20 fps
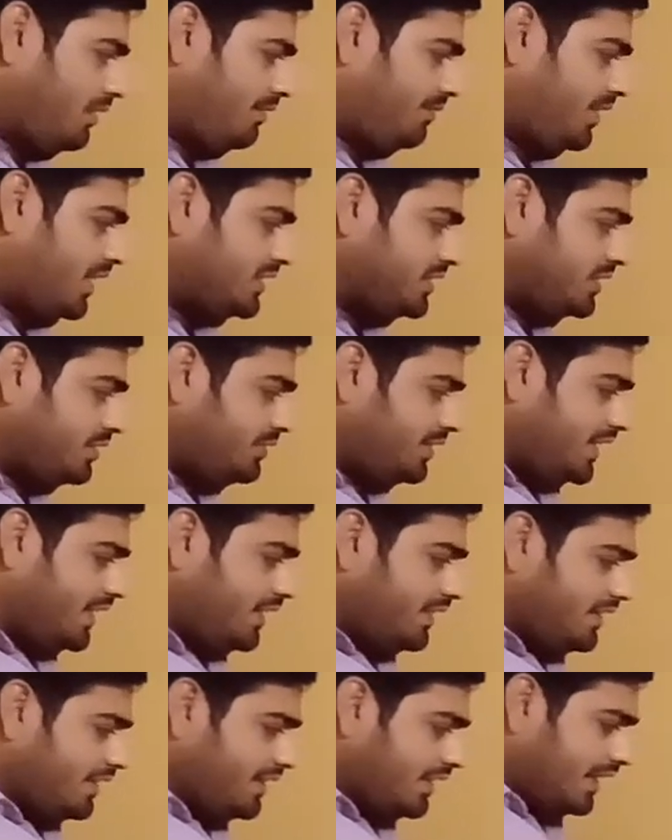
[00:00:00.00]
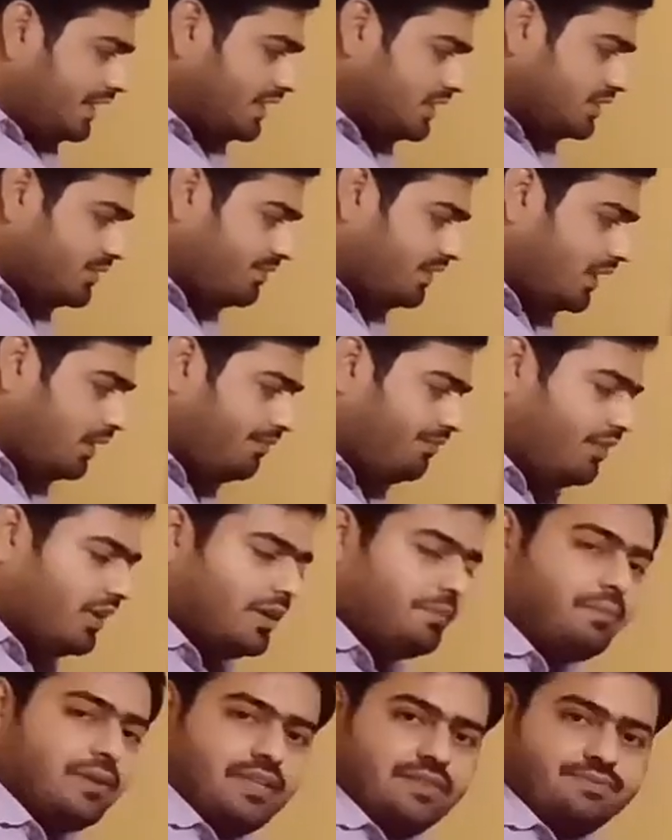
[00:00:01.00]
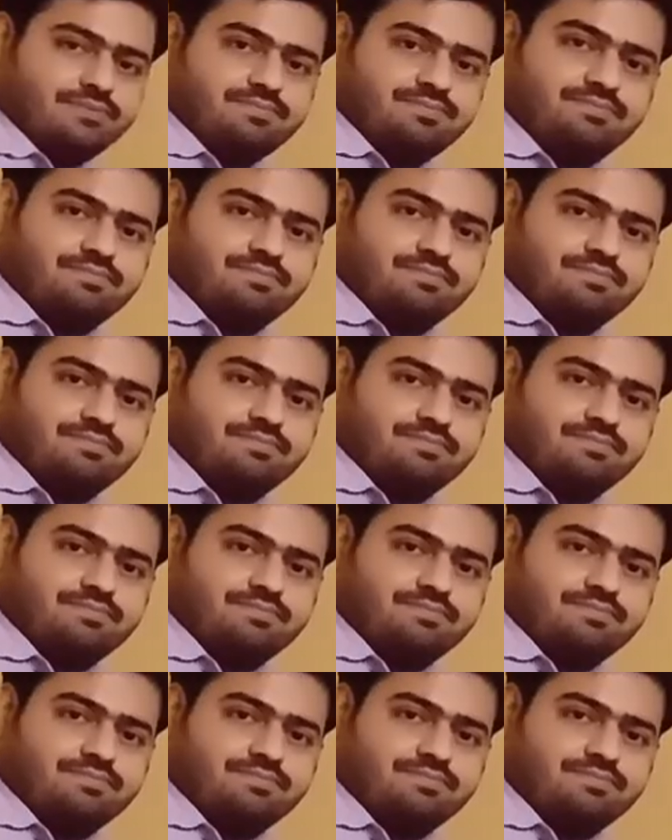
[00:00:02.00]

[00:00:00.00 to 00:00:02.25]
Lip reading: First unit, that is 1 Fermi.